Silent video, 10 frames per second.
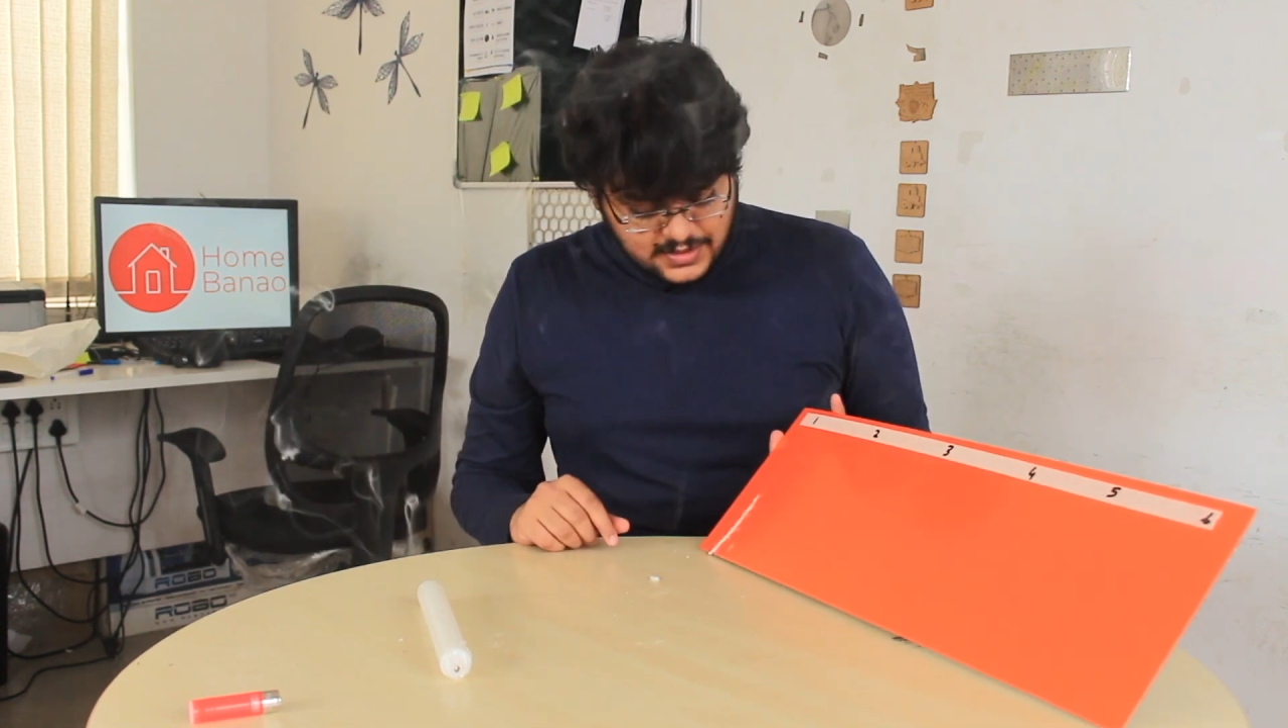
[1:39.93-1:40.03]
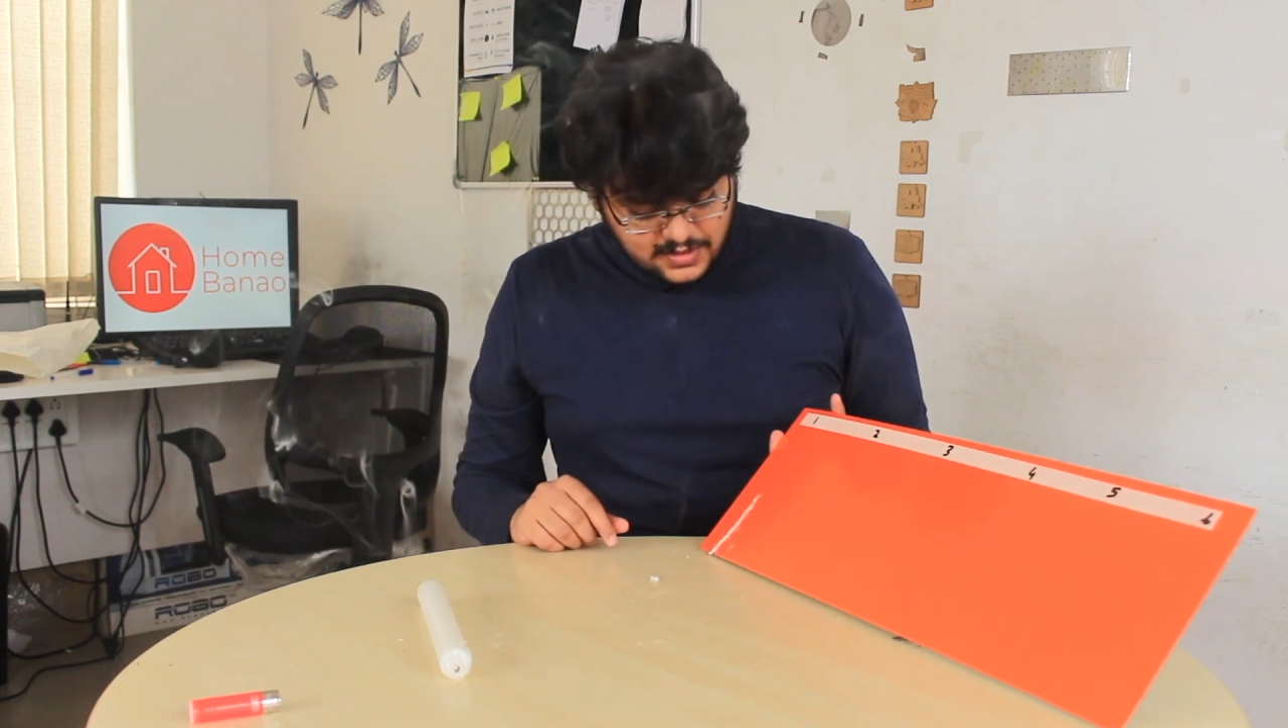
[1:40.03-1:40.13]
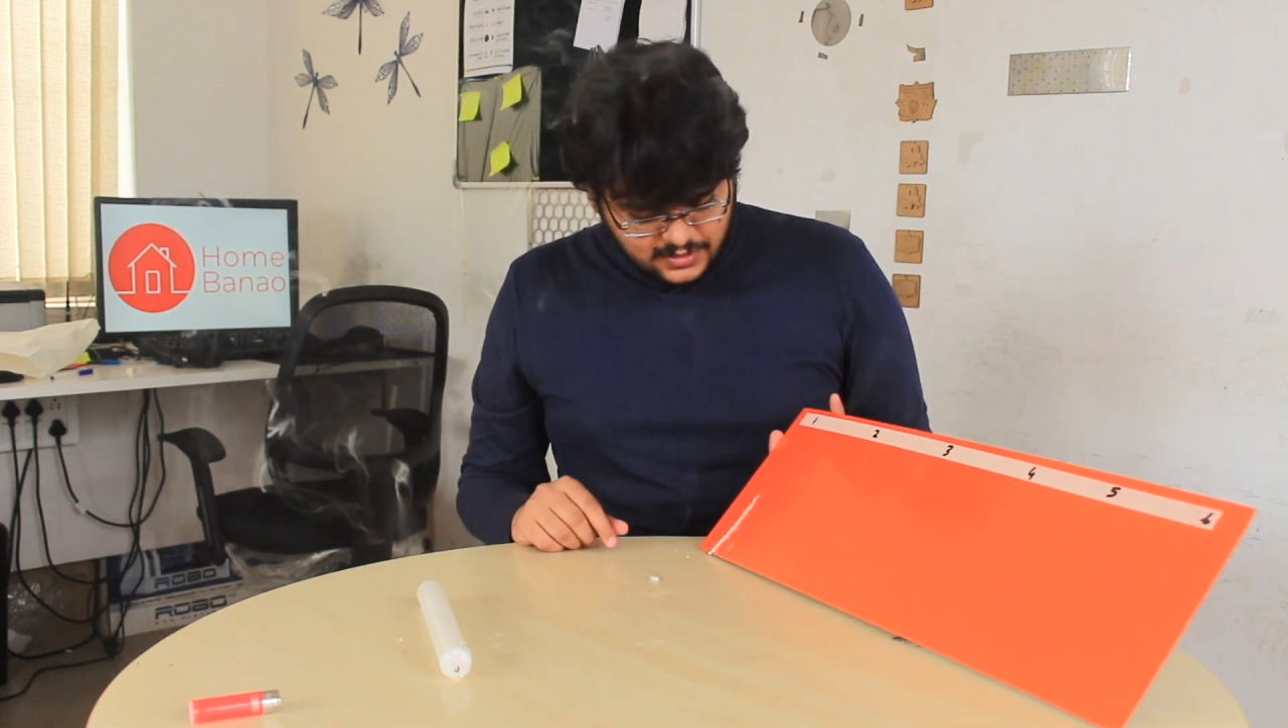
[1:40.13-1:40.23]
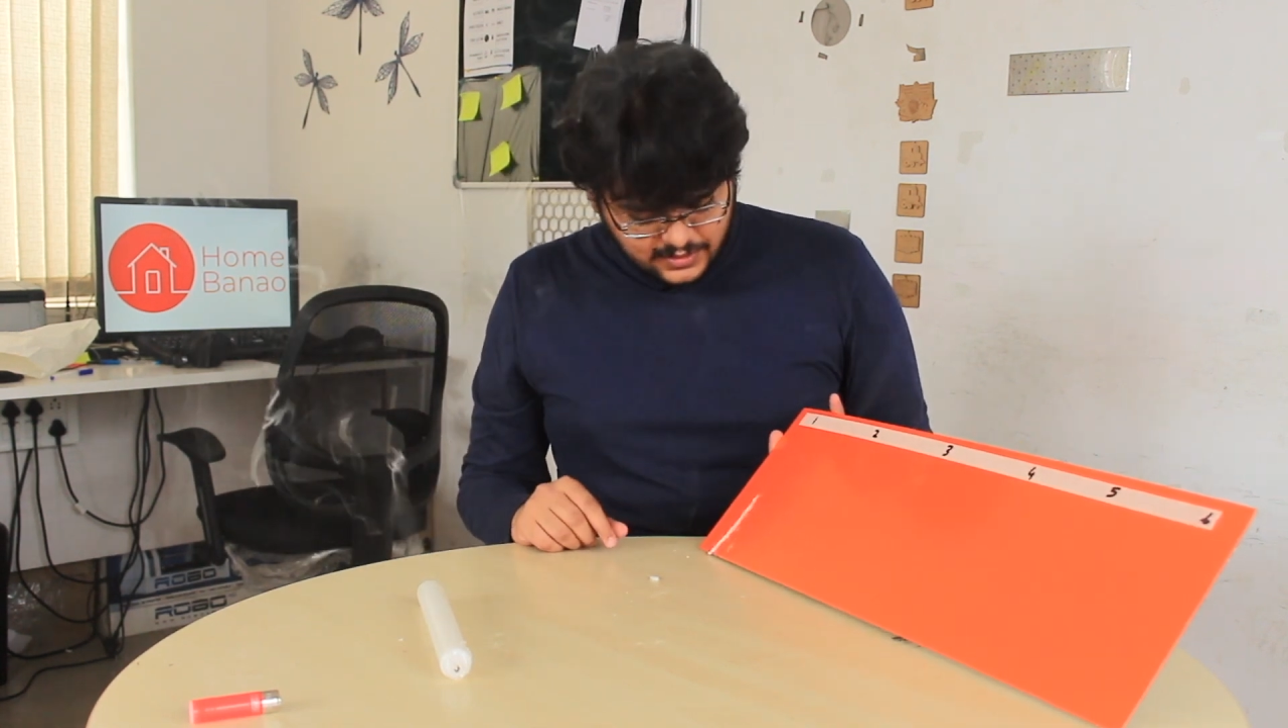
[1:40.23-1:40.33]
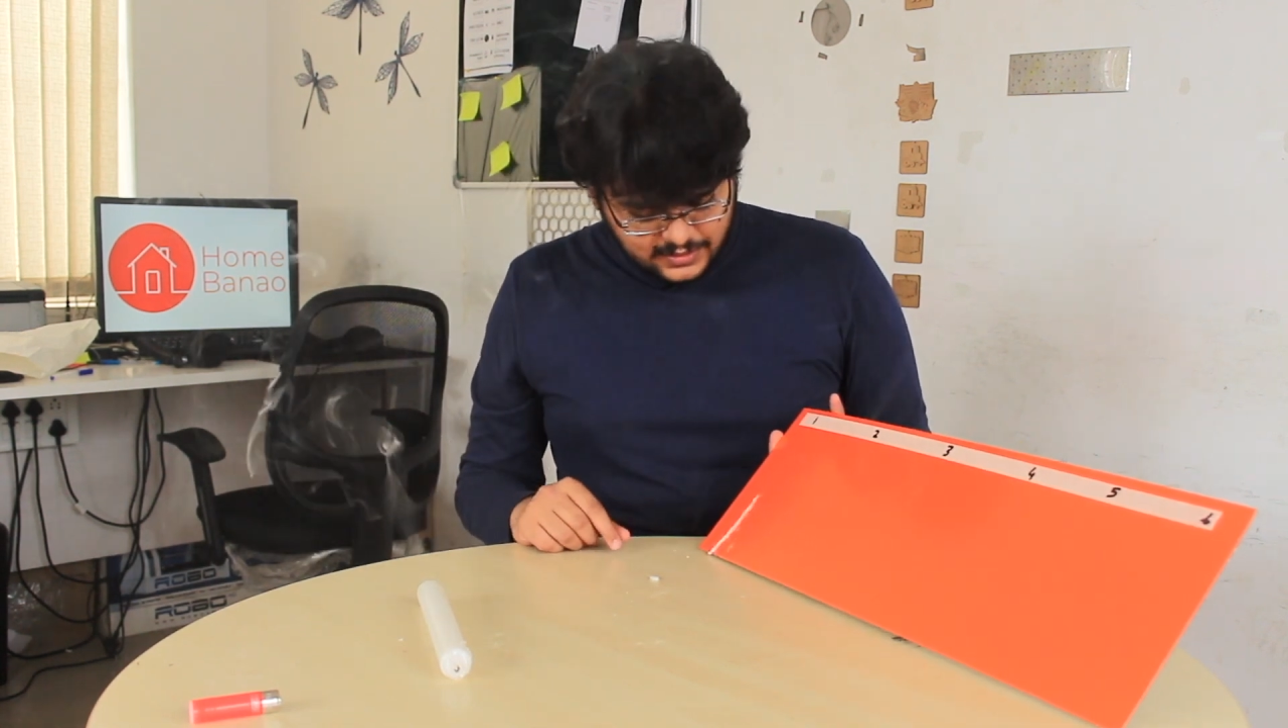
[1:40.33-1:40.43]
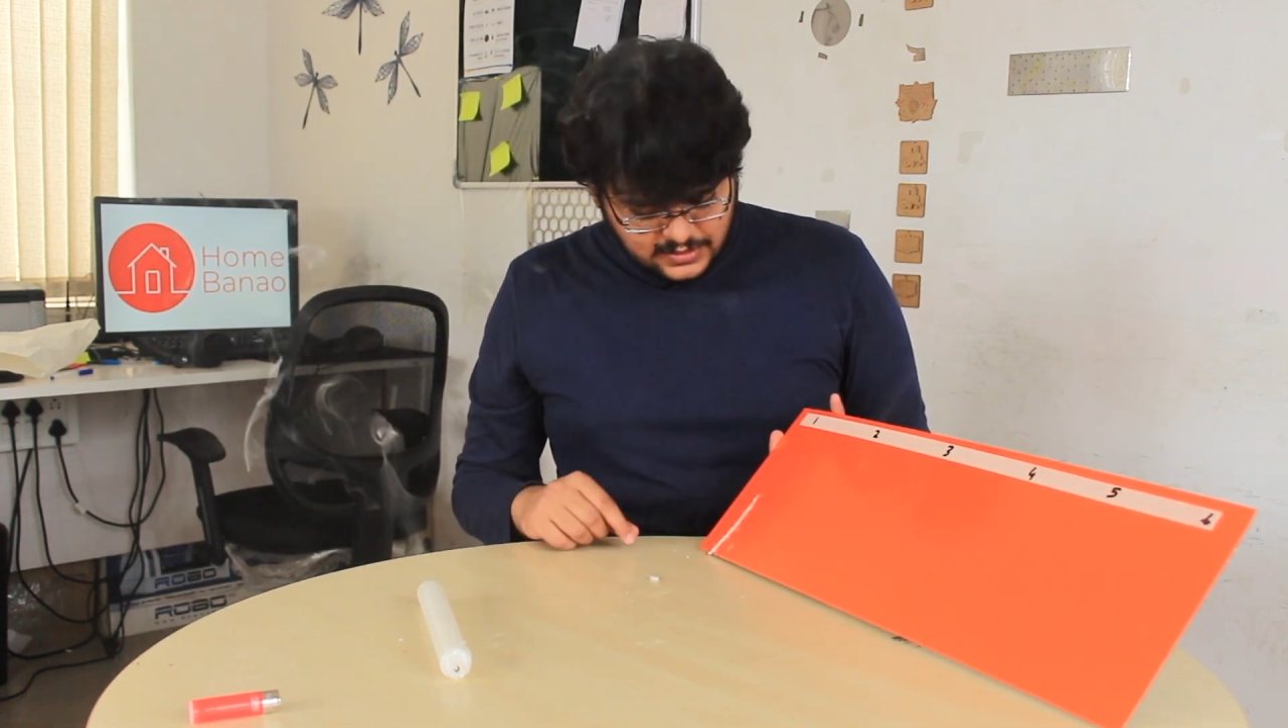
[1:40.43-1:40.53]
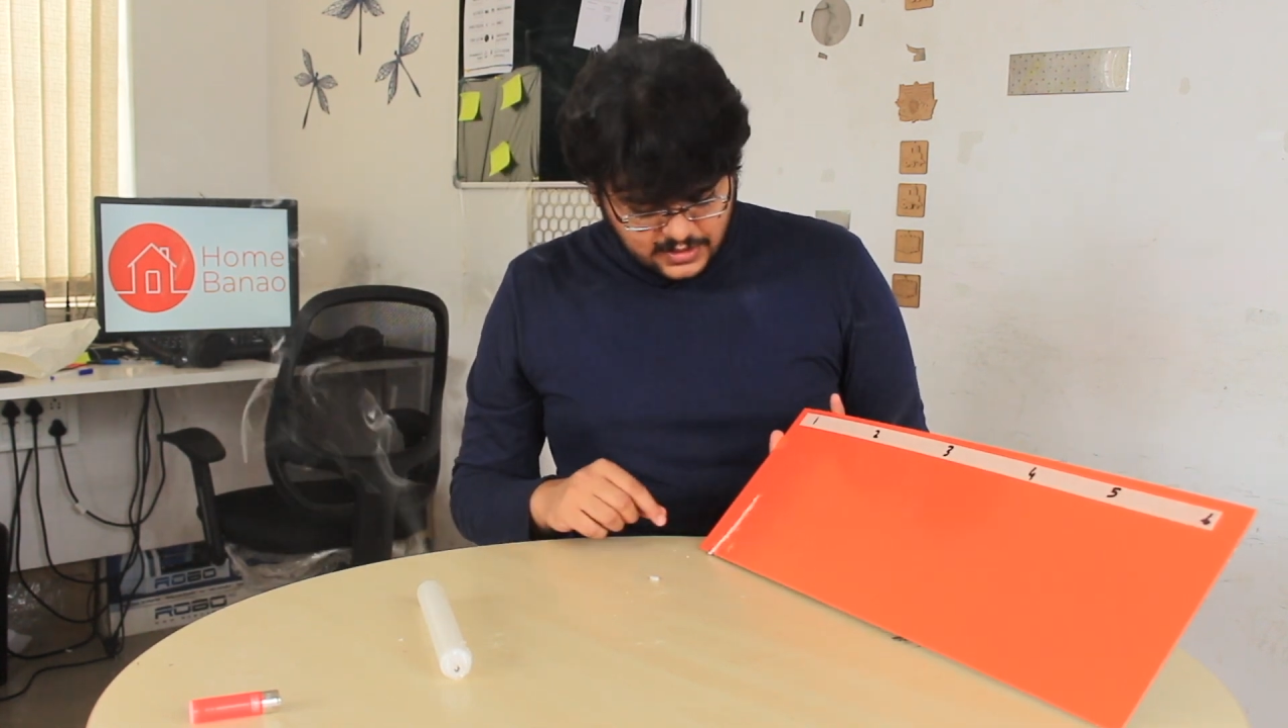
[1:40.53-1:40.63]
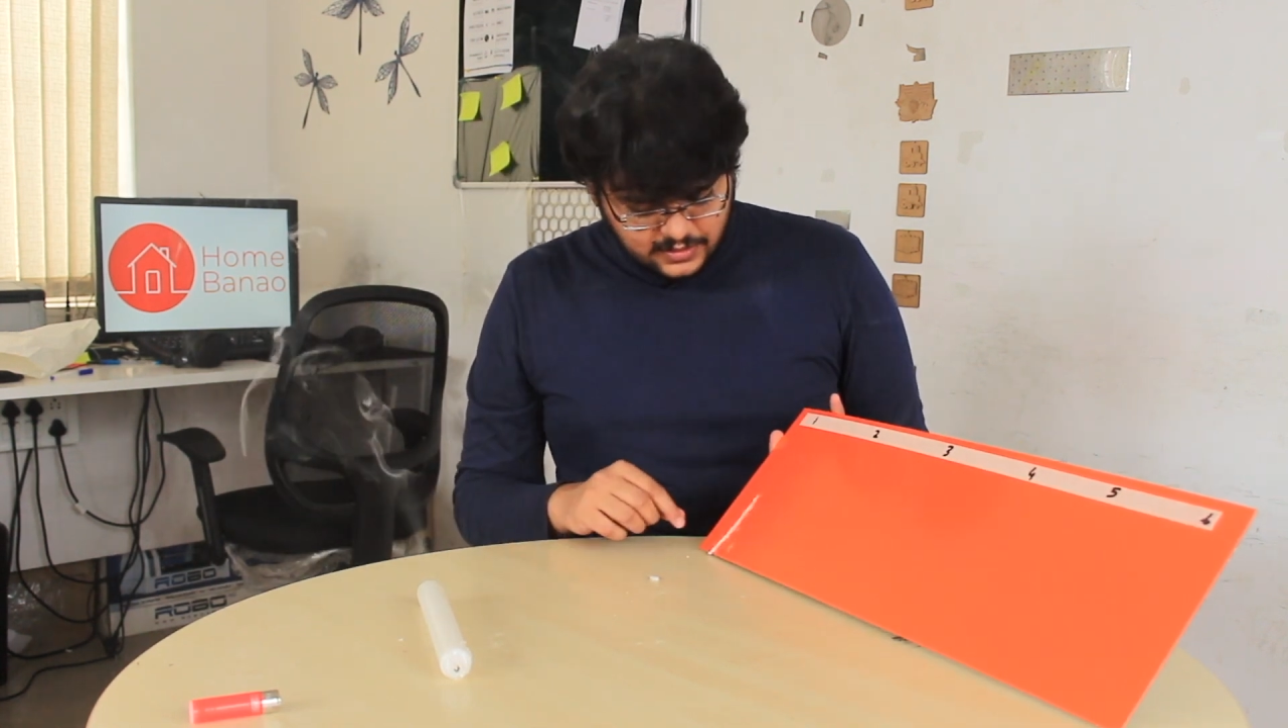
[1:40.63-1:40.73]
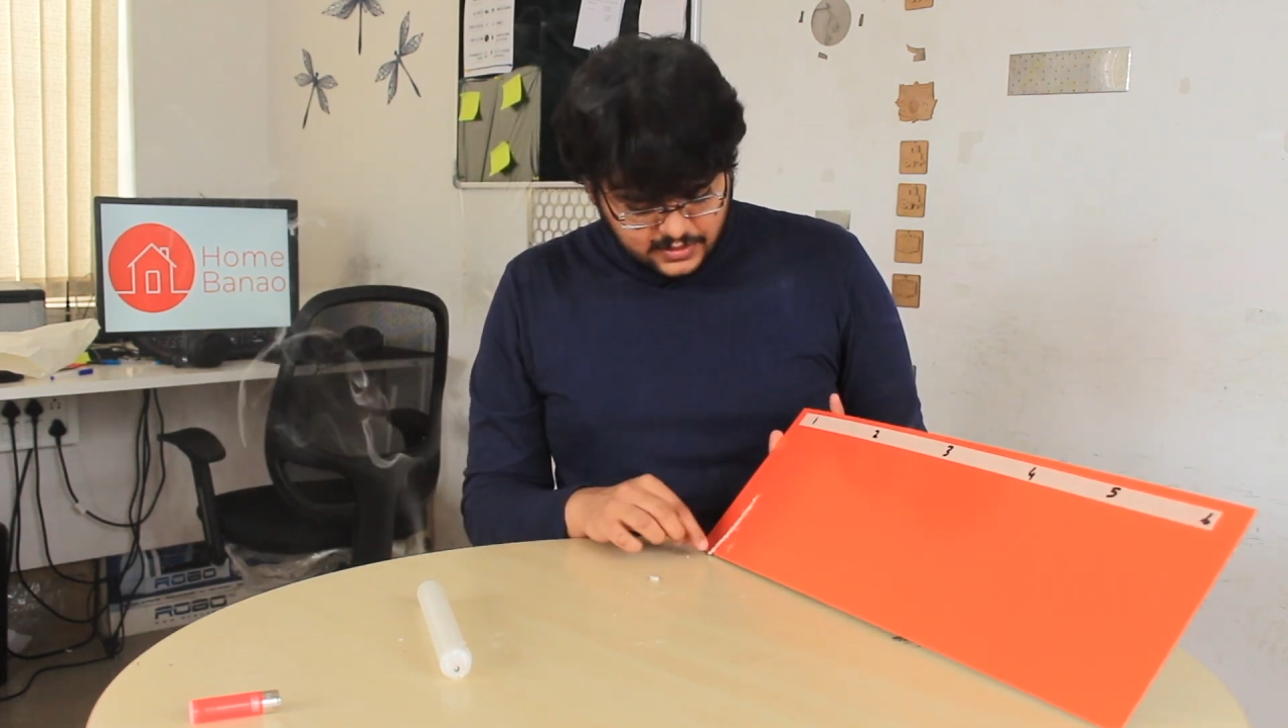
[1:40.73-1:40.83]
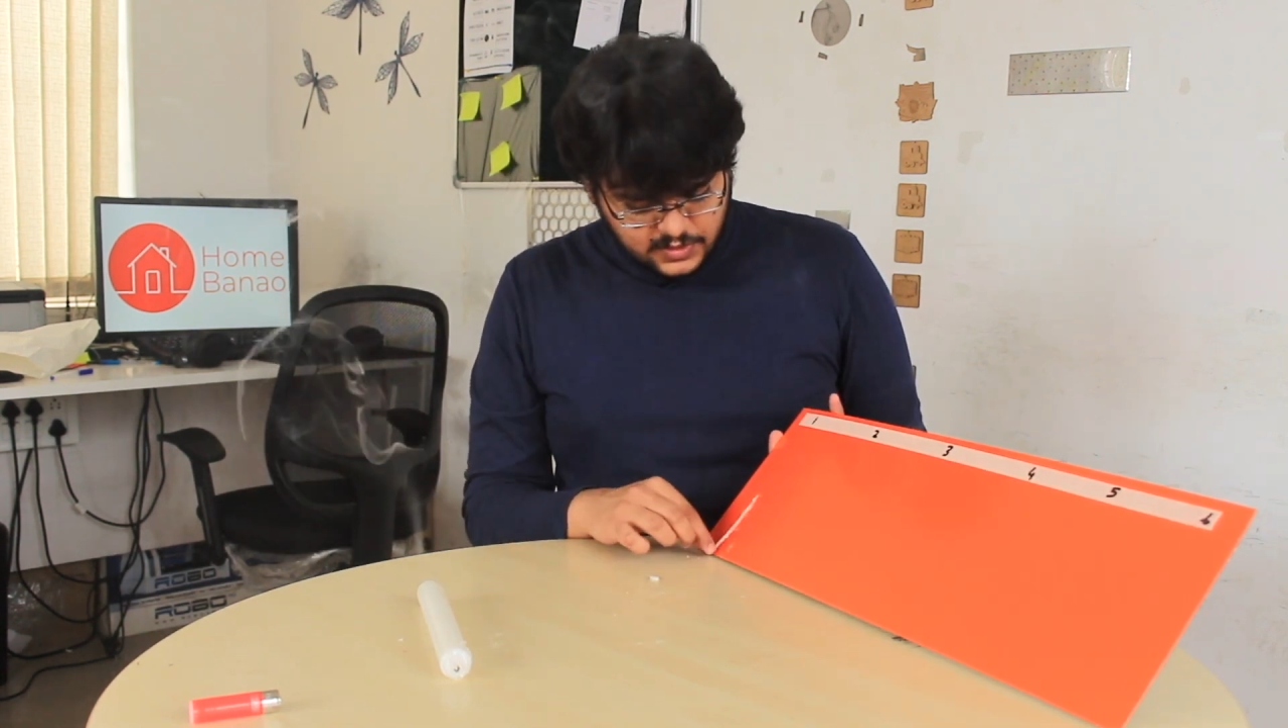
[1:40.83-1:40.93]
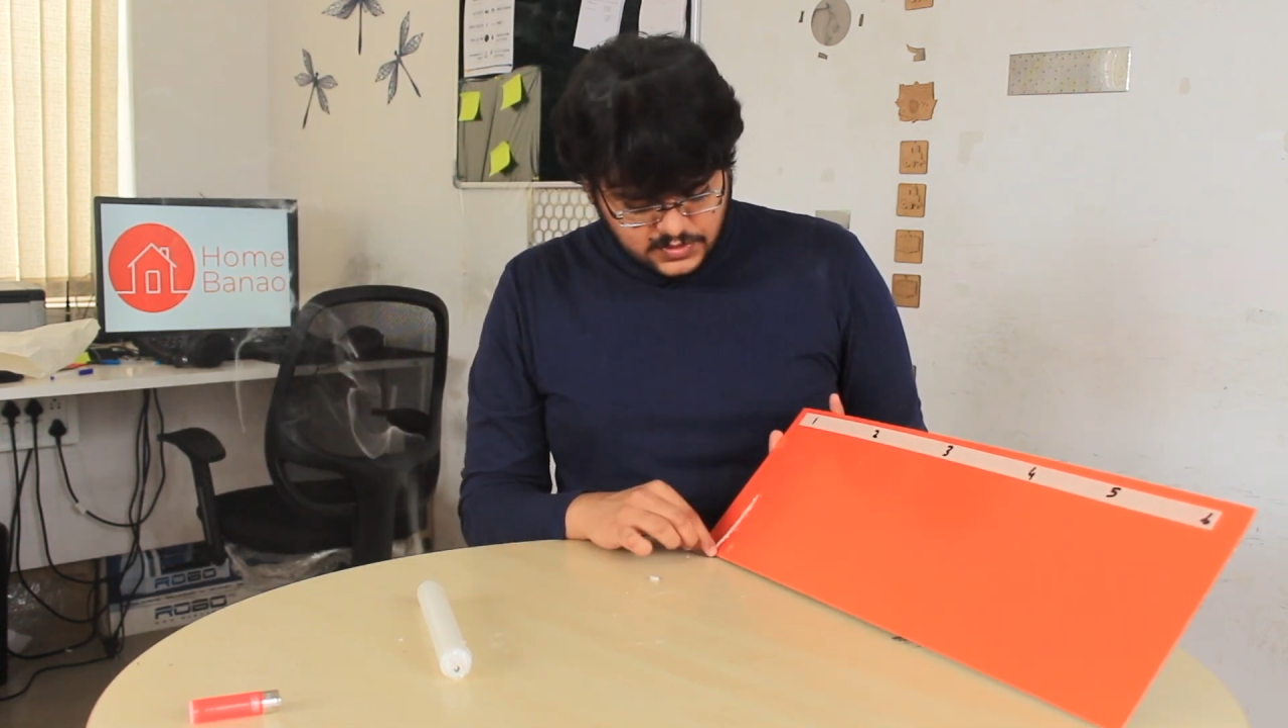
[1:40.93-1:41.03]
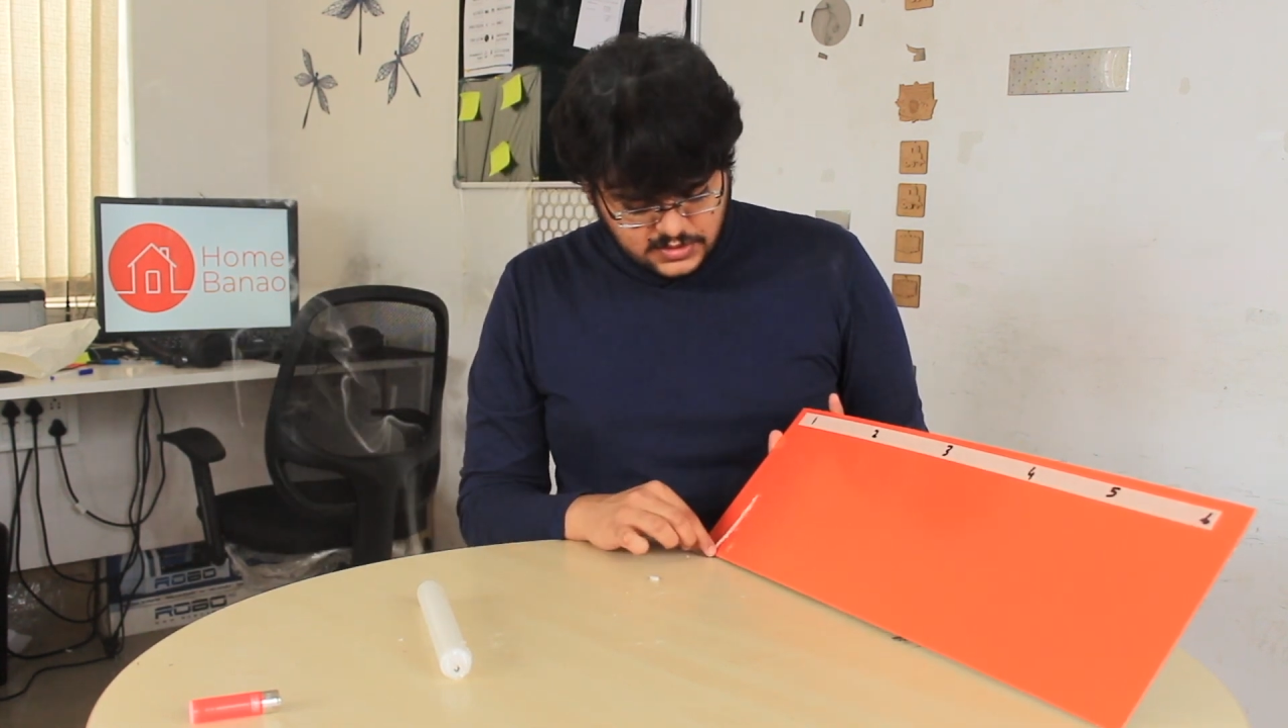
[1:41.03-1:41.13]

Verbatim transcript: six hundred degrees centigrade,